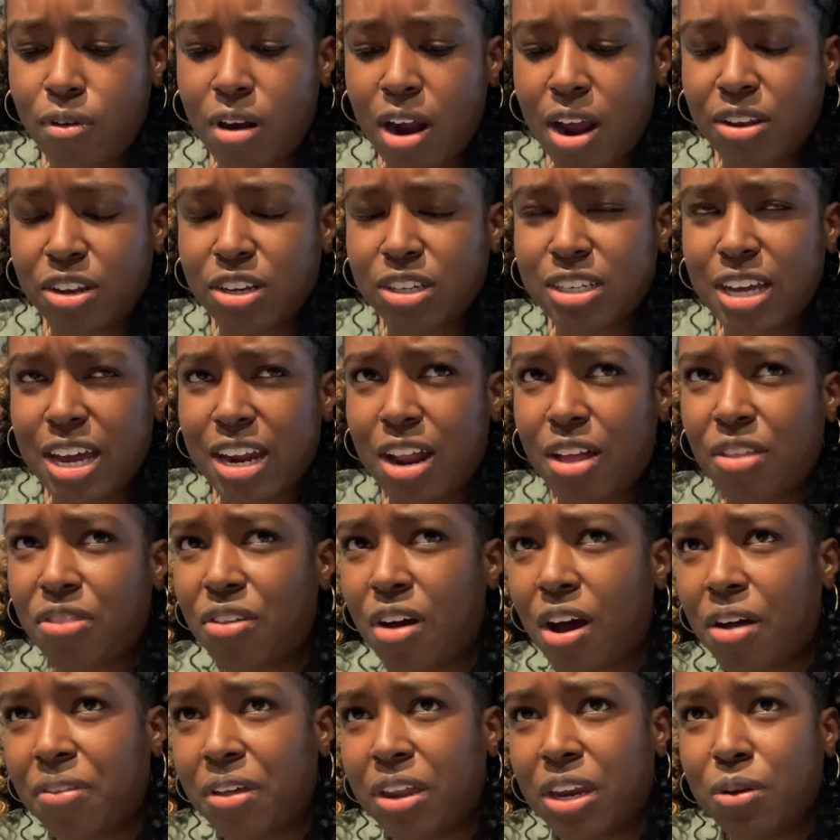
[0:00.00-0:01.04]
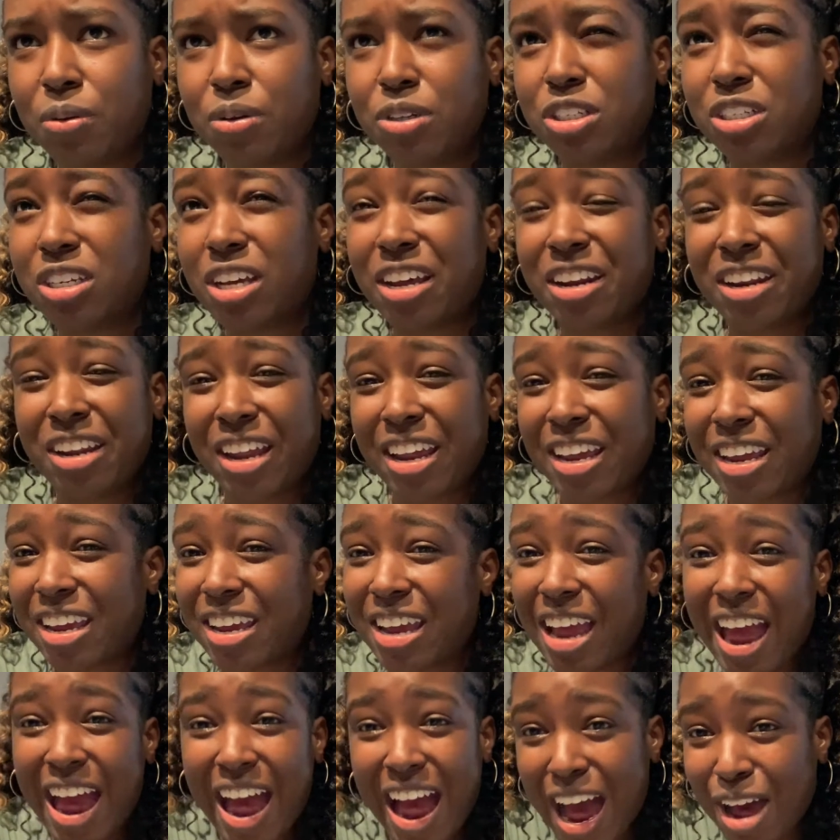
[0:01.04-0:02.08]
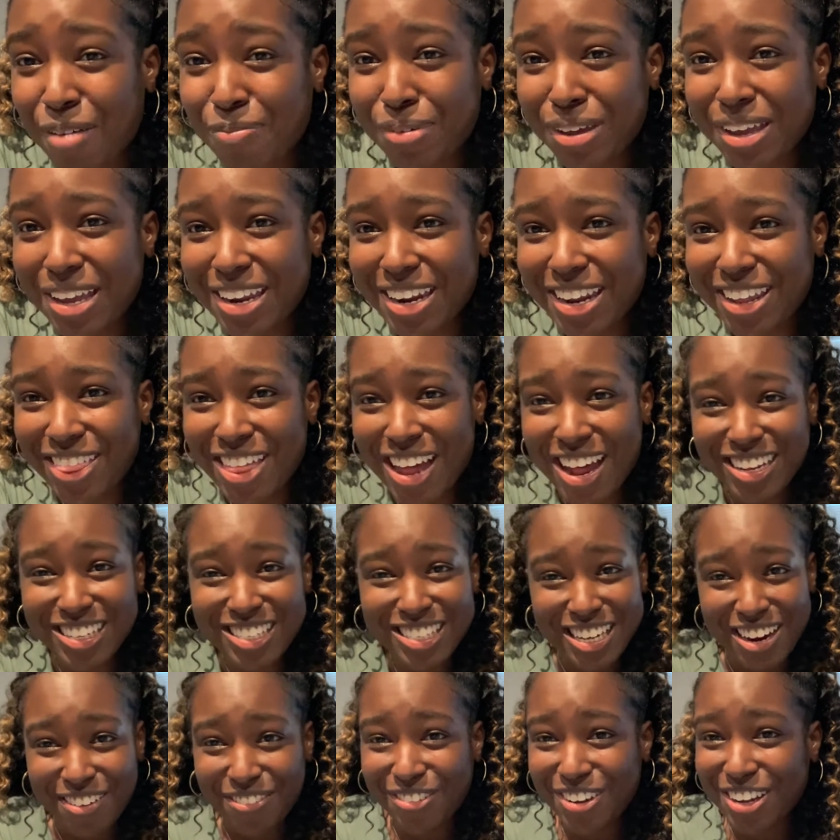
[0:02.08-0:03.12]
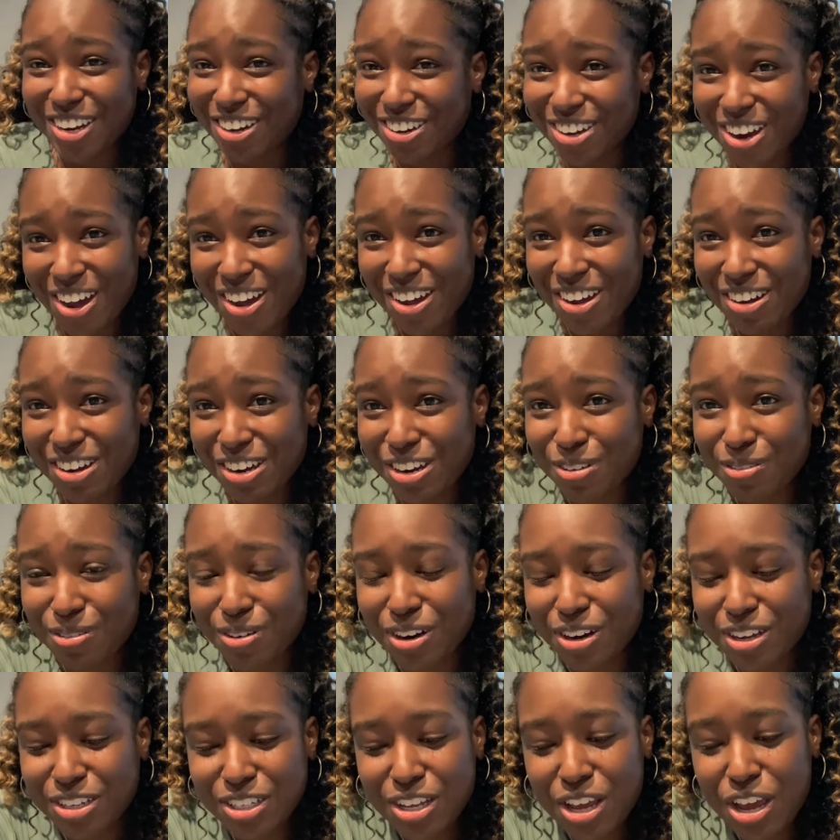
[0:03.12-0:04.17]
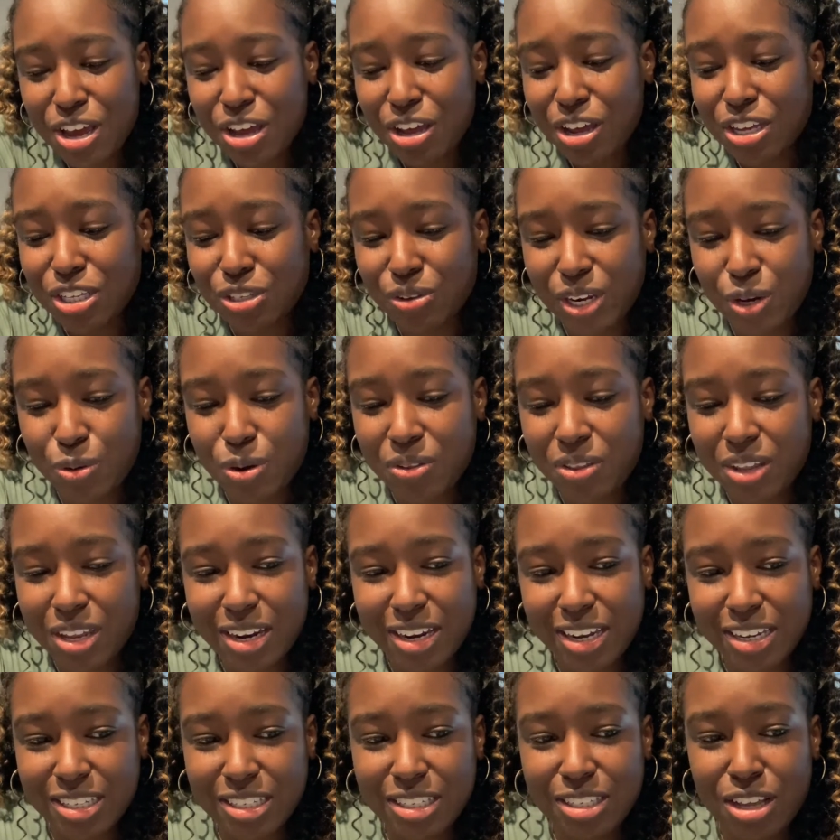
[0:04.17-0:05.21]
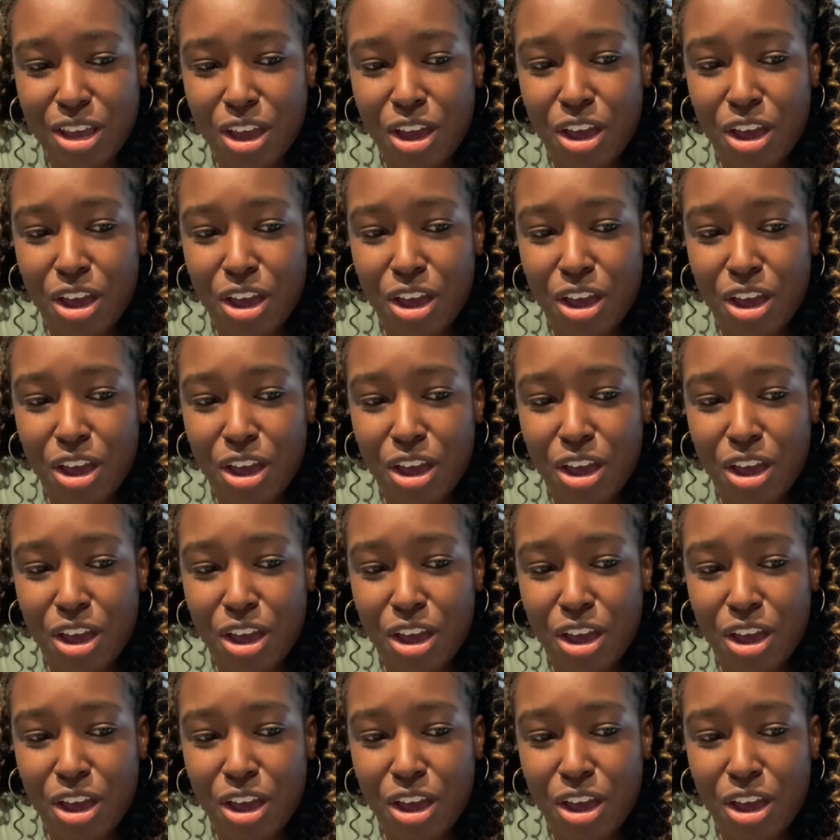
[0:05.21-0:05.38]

I just kind of thought that it would just kind of like happen, and that's definitely not how it works. So anyone that is